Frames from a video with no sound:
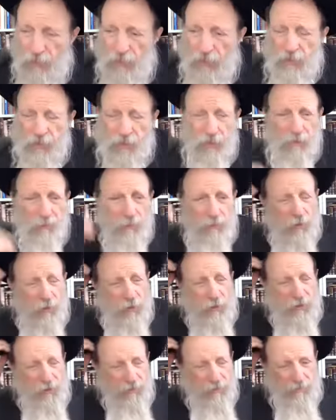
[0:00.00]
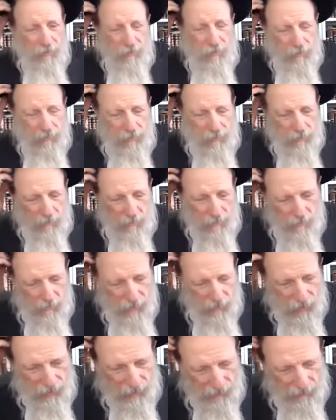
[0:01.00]
to the first
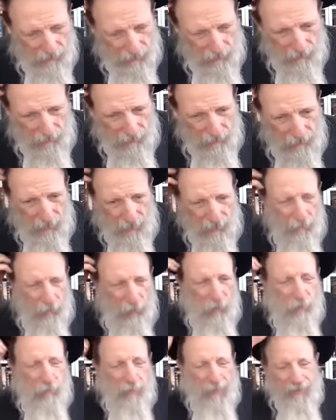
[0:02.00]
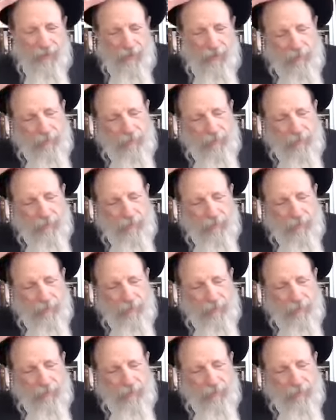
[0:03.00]
seller, to the first buyer